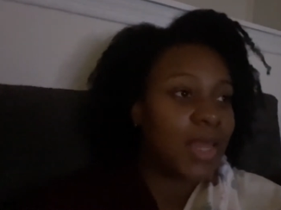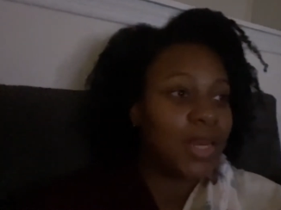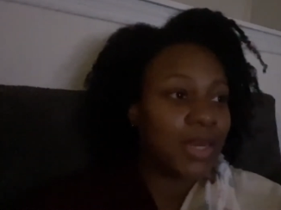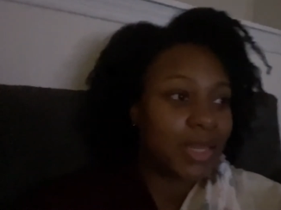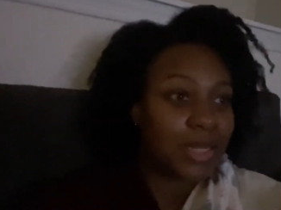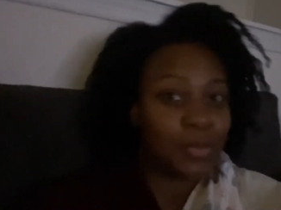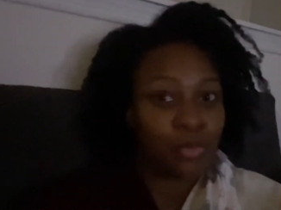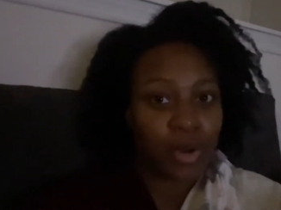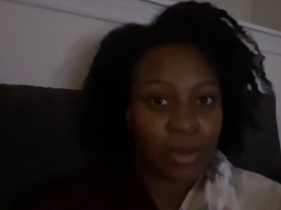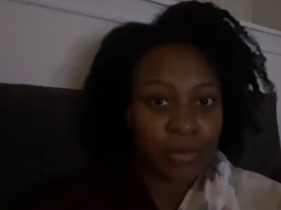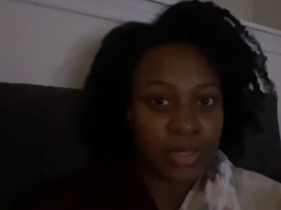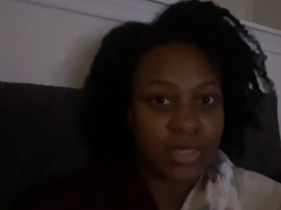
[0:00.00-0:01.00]
nail
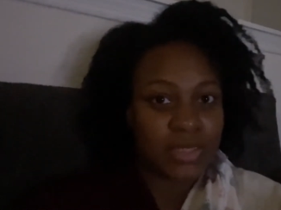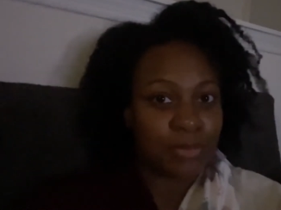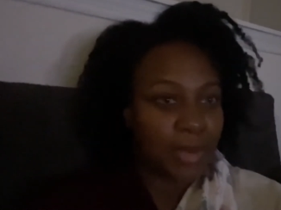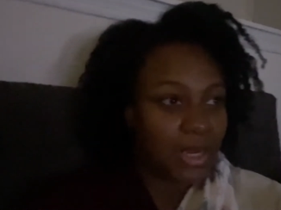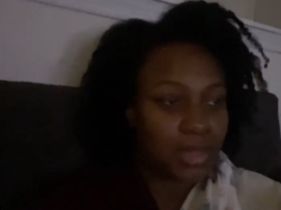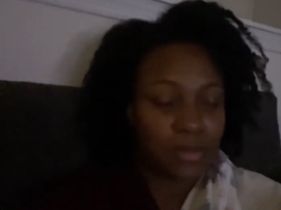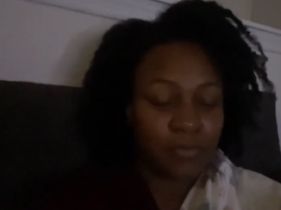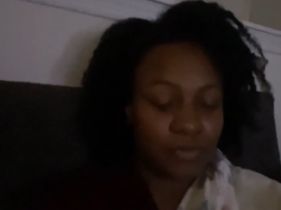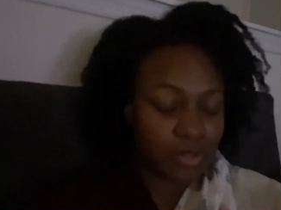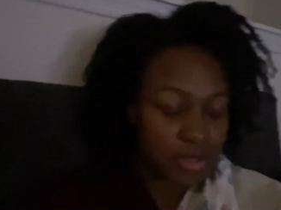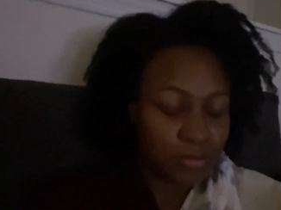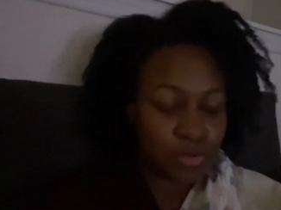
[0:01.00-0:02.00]
appointments, making them for
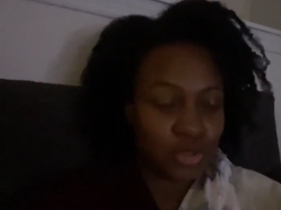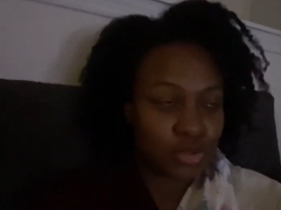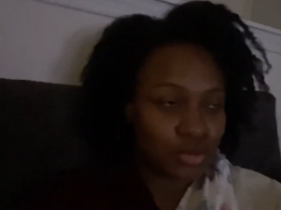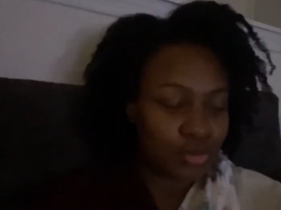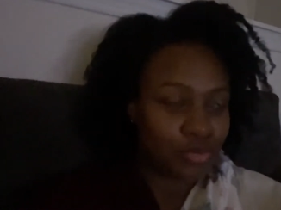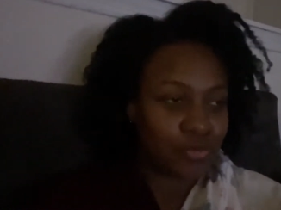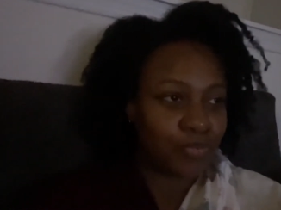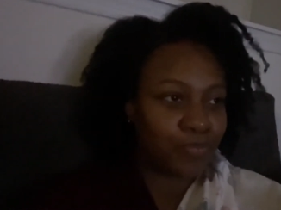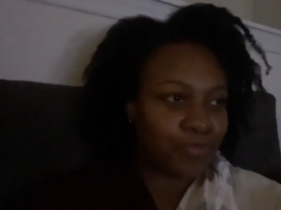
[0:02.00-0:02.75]
them too.